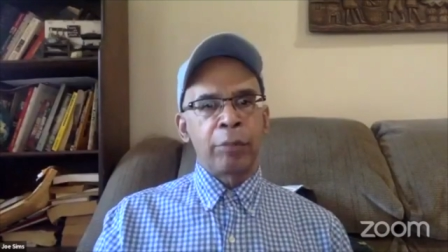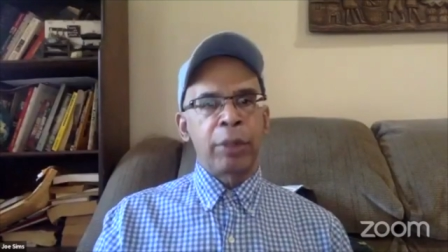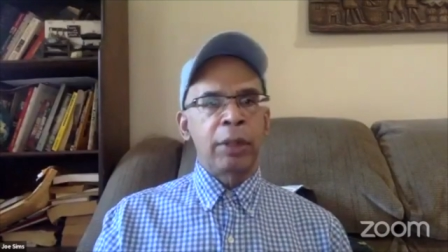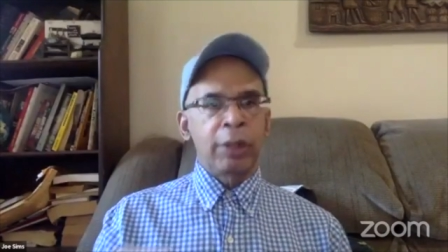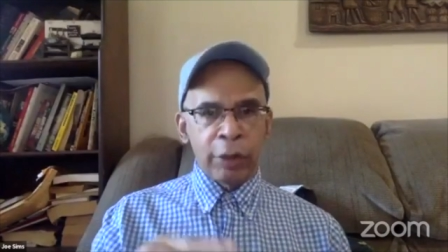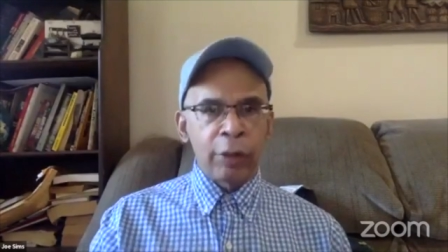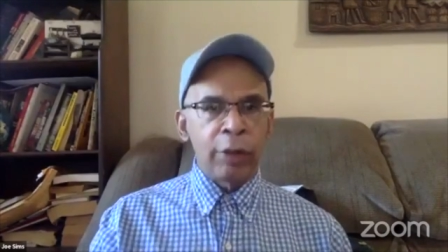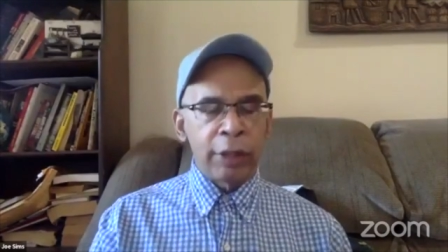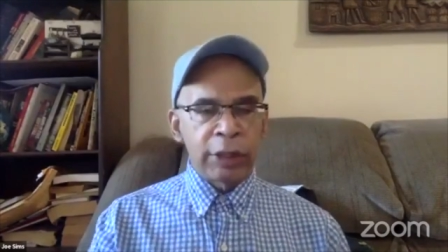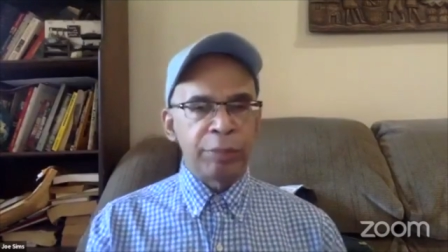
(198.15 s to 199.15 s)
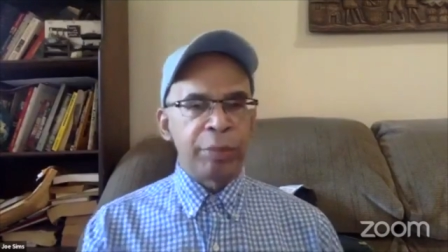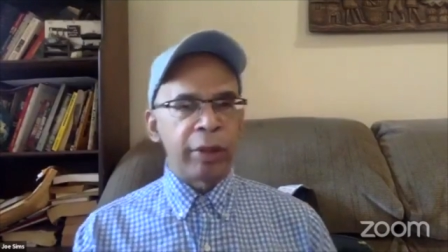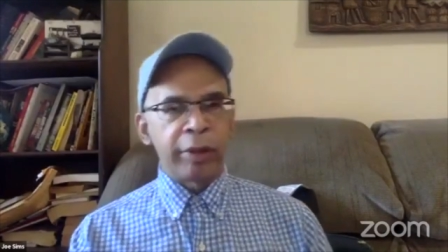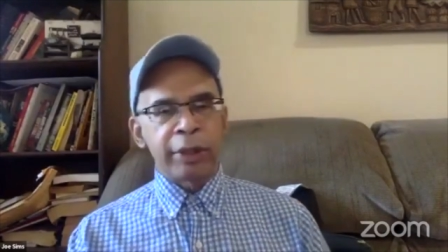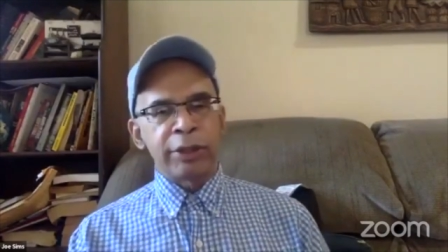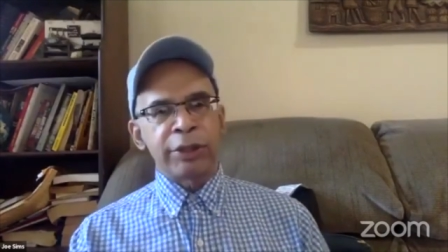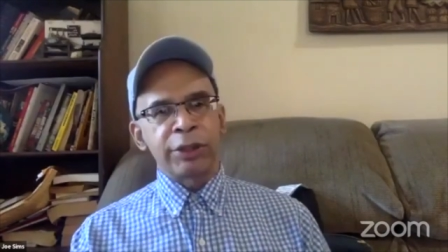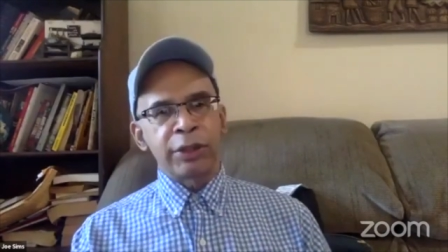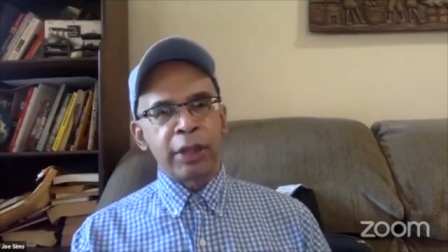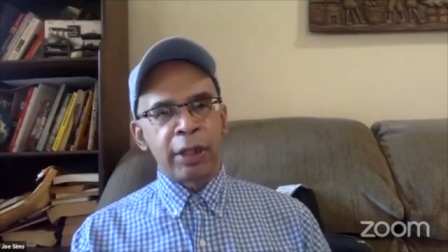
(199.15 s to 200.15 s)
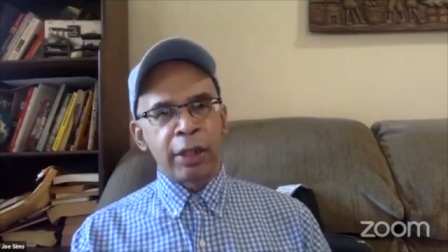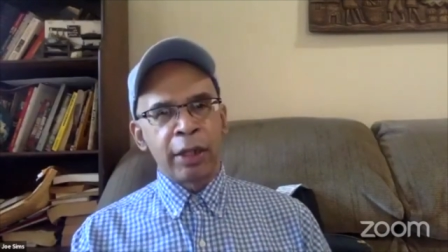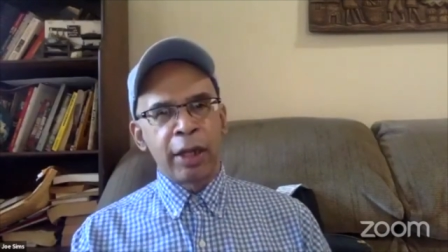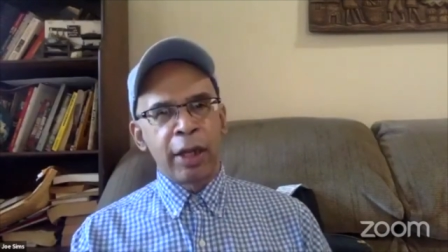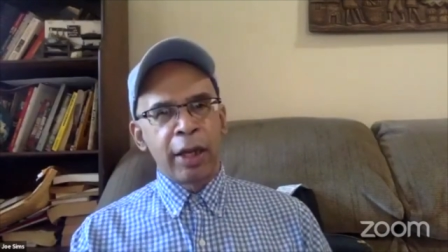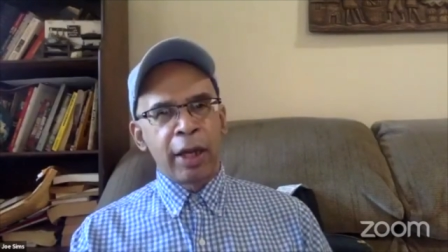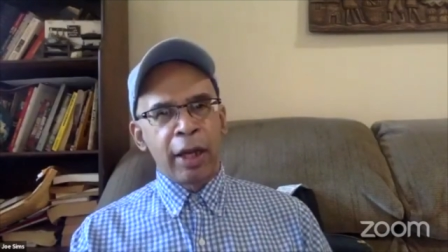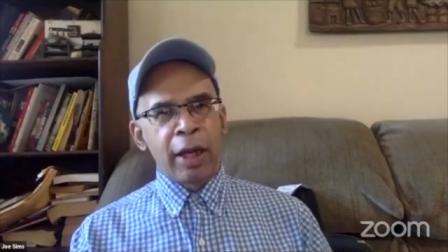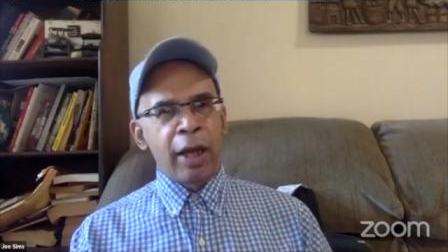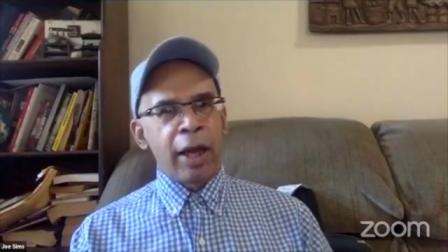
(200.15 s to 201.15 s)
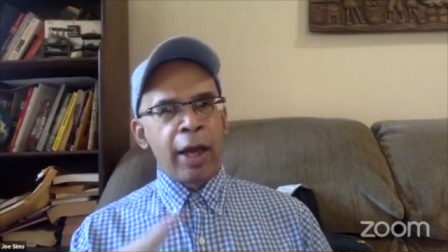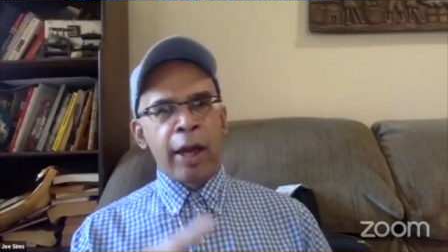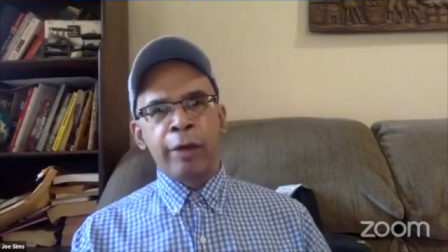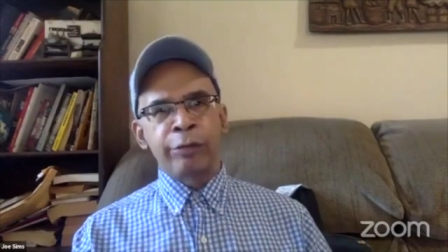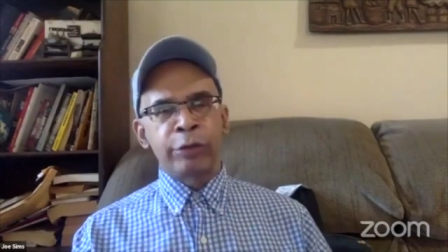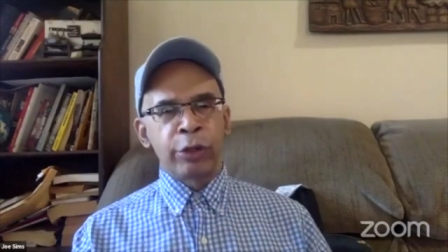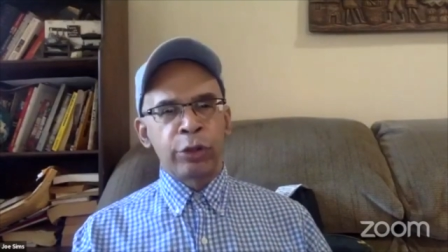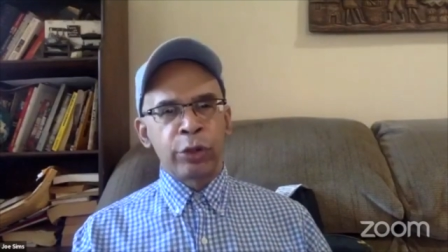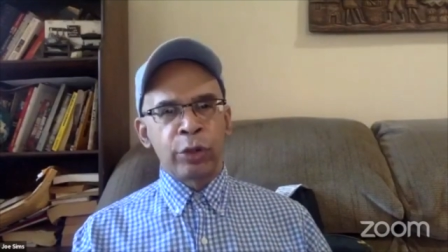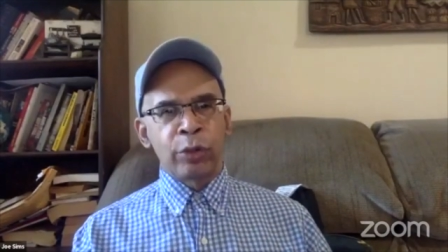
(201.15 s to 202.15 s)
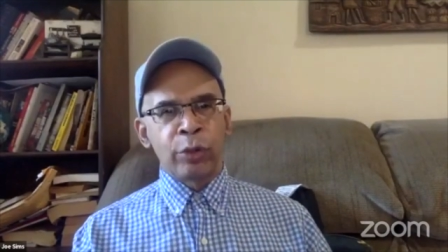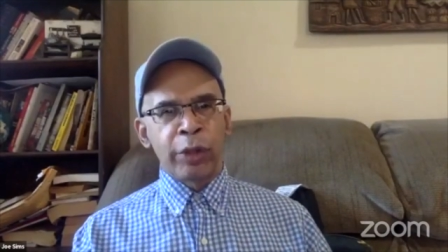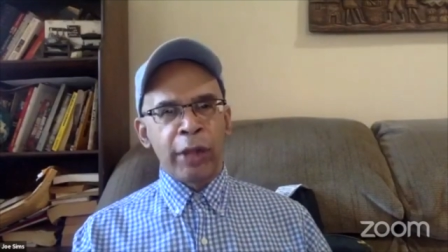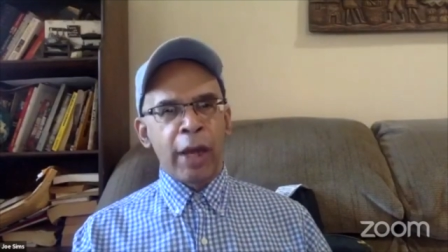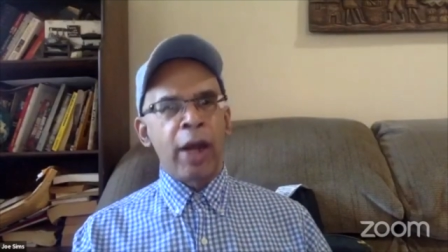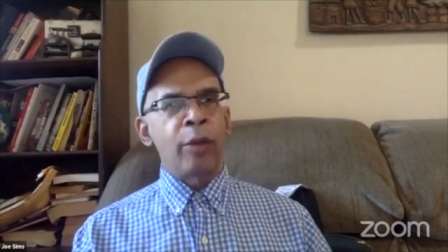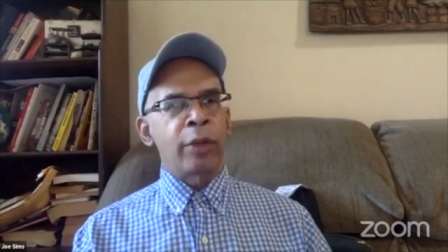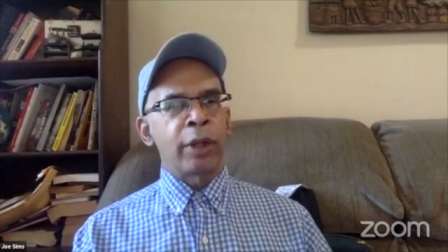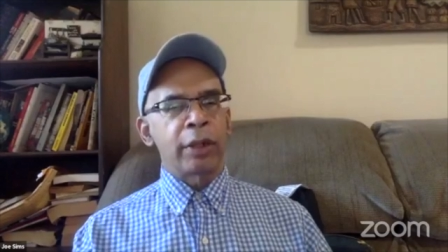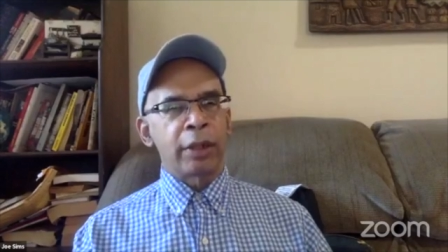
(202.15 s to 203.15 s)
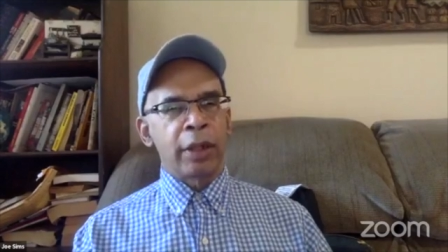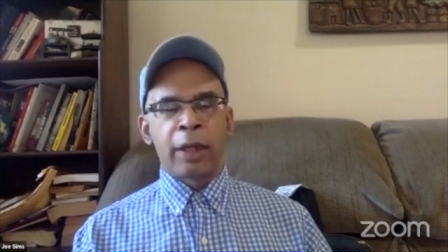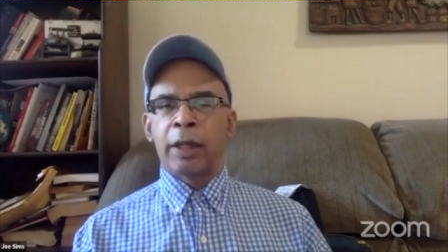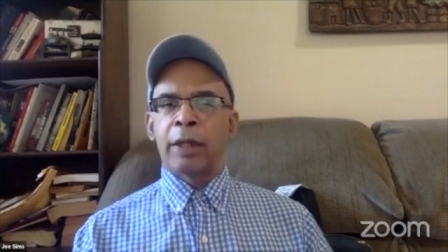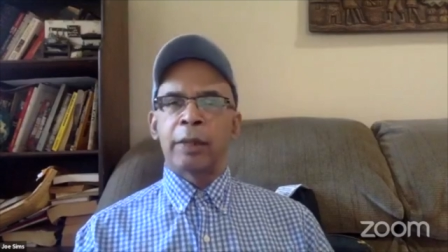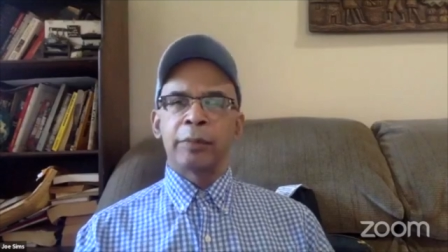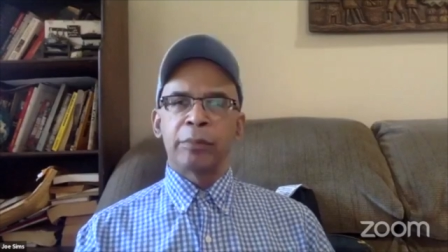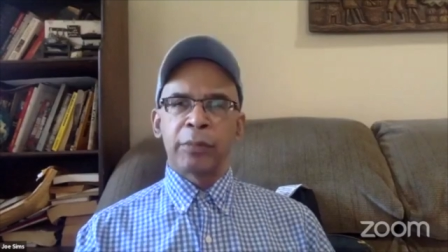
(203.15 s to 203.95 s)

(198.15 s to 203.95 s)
political experiences there uh, have to do with our uh,